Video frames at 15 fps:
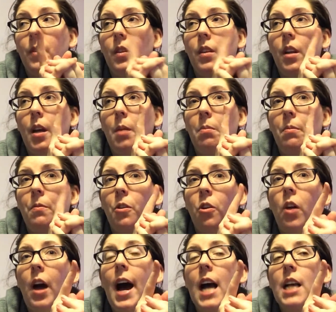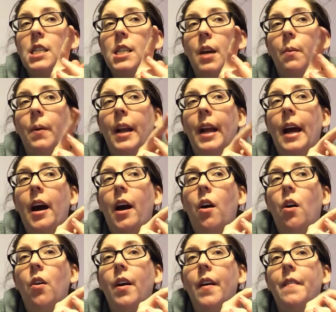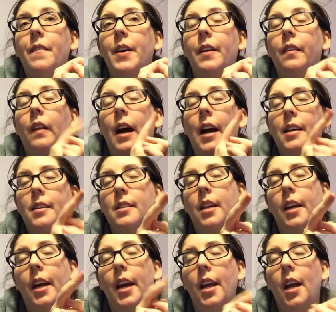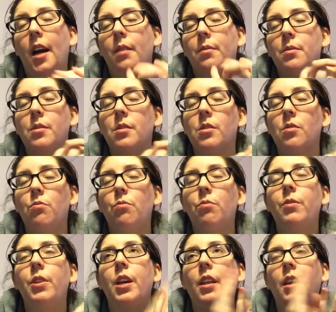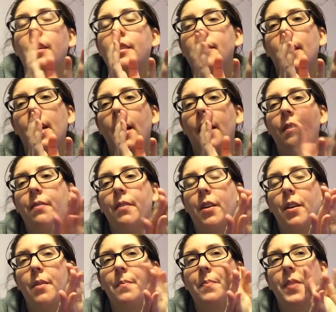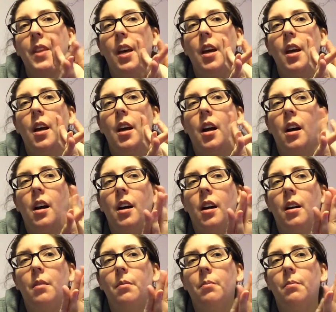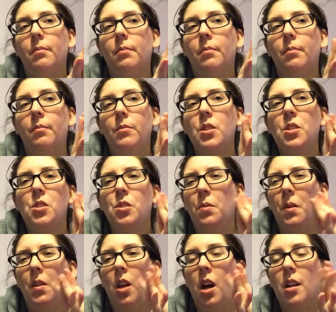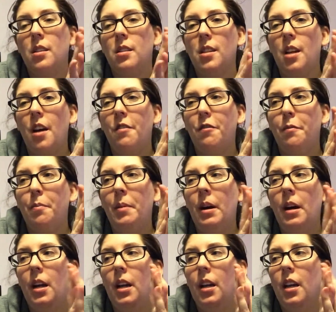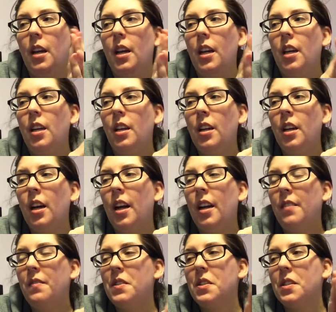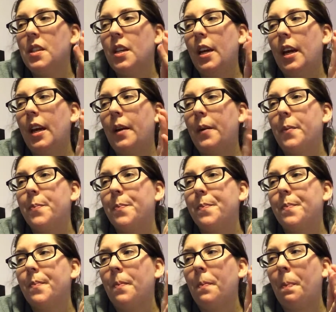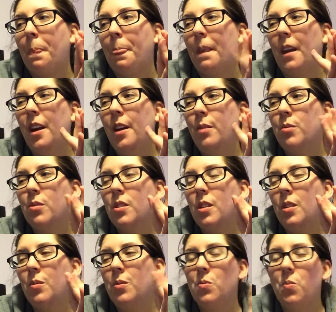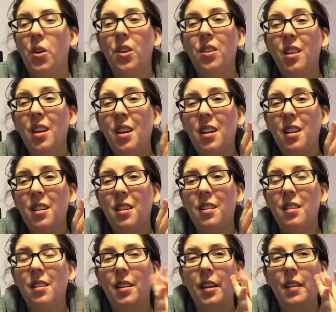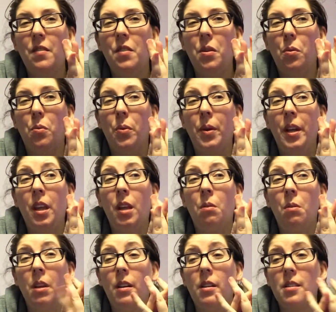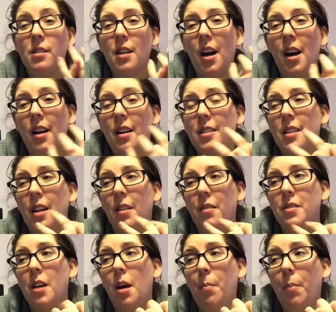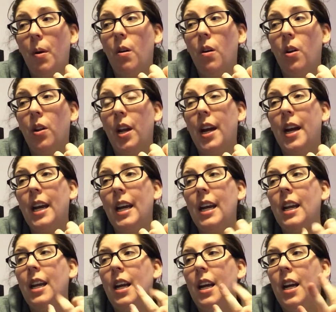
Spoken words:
the night before last, I went out, and then last night I was really sick from just doing a lot of stuff. But you kind of just like, it was worth it. Even though it really, really sucks, and I was up all night,